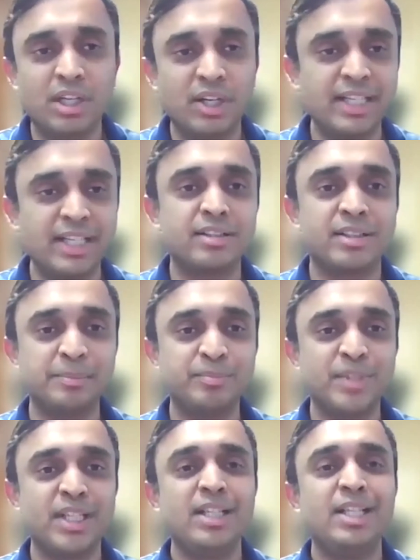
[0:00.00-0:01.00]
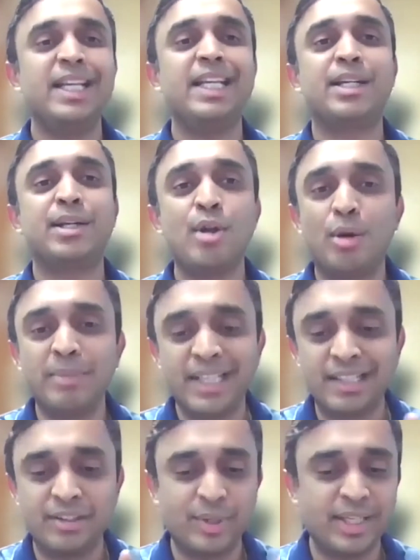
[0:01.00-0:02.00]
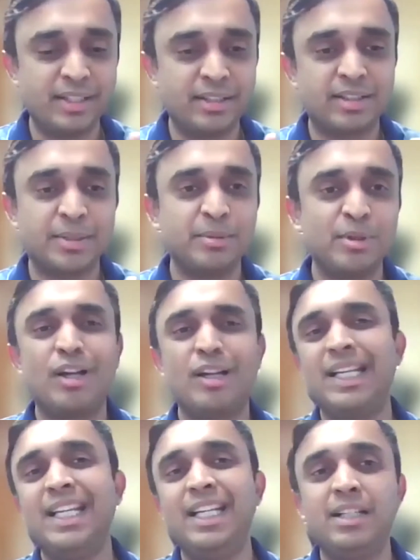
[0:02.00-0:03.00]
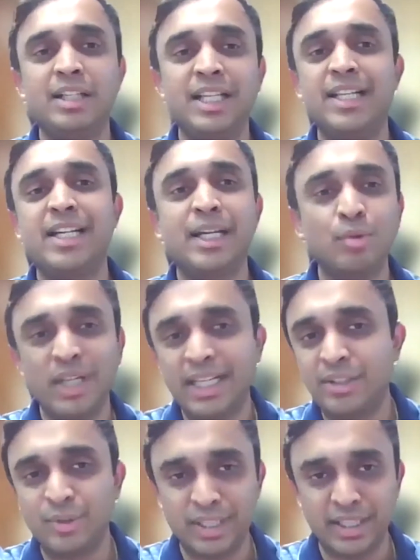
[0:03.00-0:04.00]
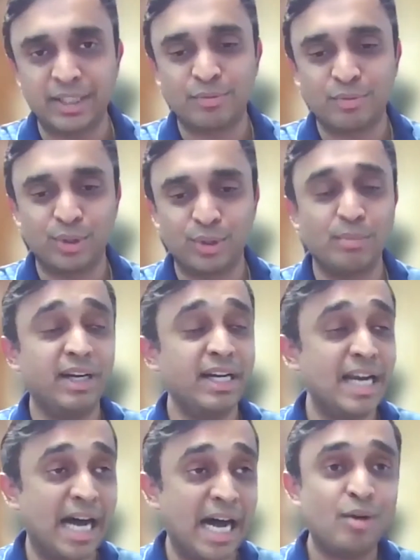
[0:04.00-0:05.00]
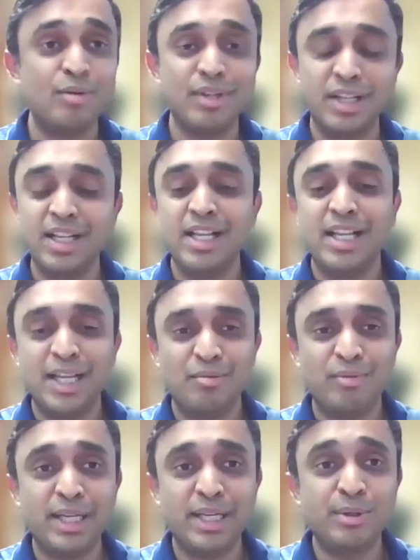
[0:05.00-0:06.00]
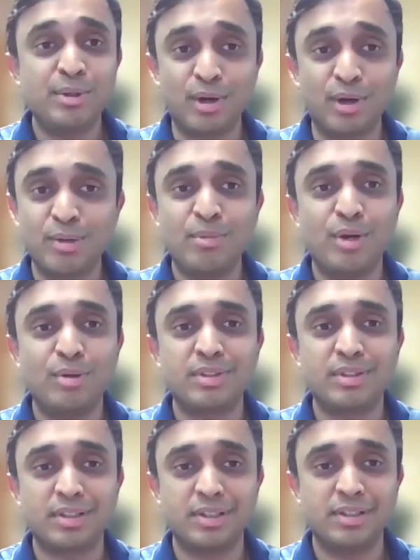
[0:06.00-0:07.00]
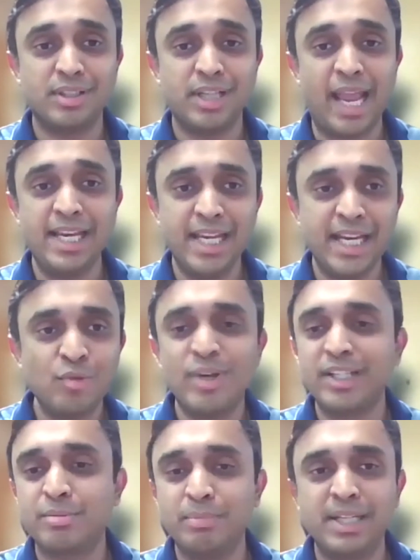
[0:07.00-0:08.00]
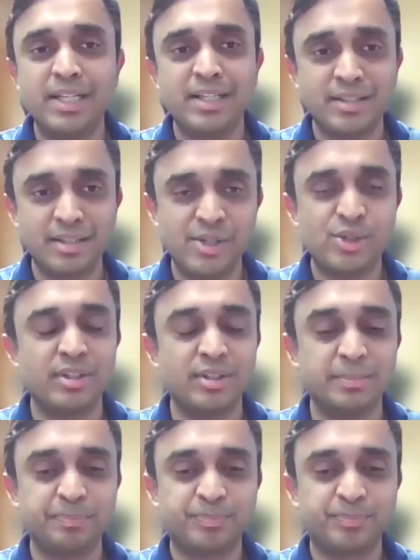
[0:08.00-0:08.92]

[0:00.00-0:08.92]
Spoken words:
risk, economic risk, or legal and regulatory risk for sure. But now, when you talk about any investment decision,